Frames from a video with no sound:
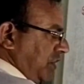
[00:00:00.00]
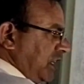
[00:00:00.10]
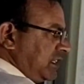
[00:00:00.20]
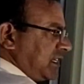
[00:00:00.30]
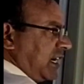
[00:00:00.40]

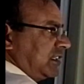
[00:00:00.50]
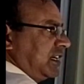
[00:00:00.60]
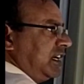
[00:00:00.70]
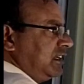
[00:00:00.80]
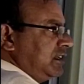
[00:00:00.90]
These are
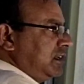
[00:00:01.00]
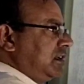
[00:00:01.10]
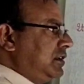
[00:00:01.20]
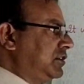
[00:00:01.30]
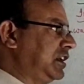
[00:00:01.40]

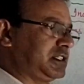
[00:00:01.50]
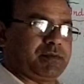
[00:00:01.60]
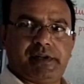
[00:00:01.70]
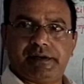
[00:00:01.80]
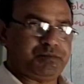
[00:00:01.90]
this
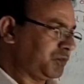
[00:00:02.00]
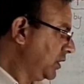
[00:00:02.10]
one.